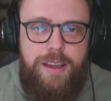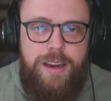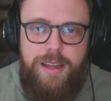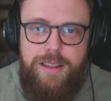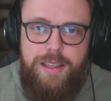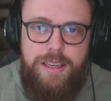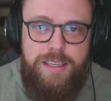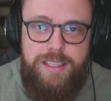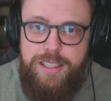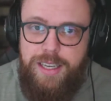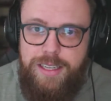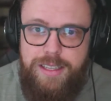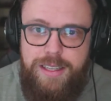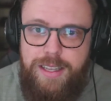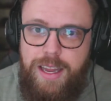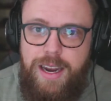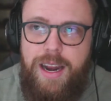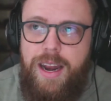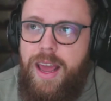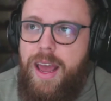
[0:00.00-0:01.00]
at least, they
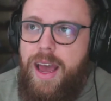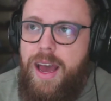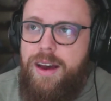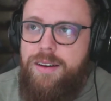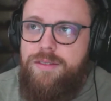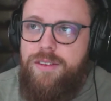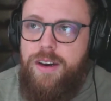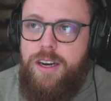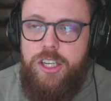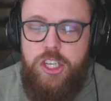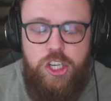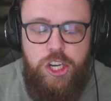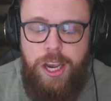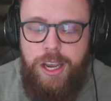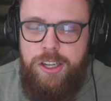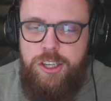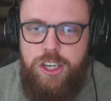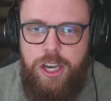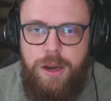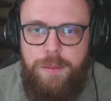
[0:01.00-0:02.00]
didn't have a
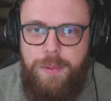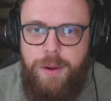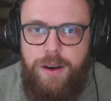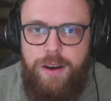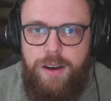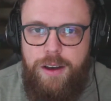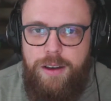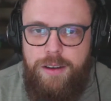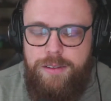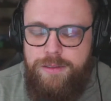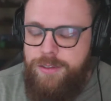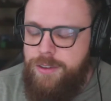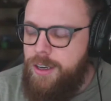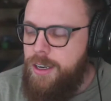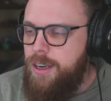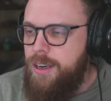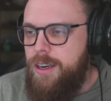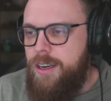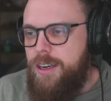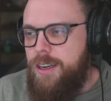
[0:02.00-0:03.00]
change up of
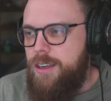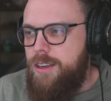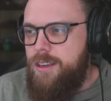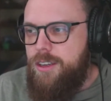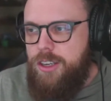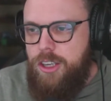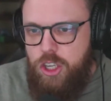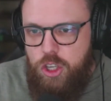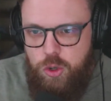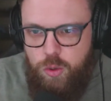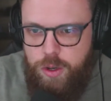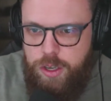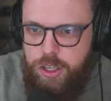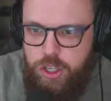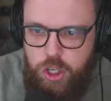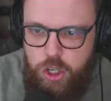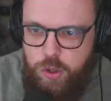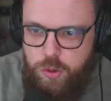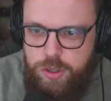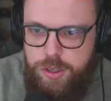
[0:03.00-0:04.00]
you can
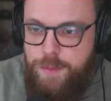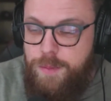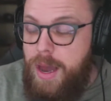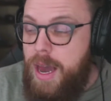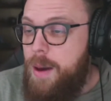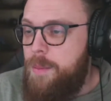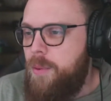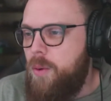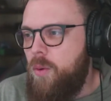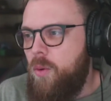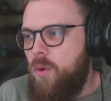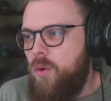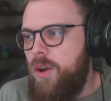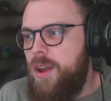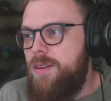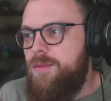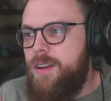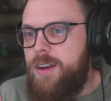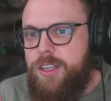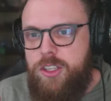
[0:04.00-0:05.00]
choose the map, or
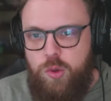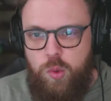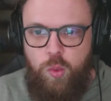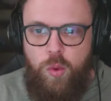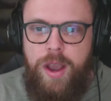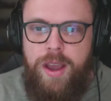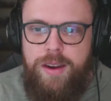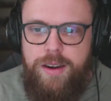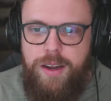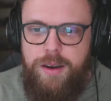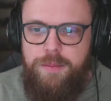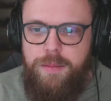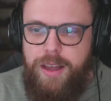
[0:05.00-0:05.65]
even it's random.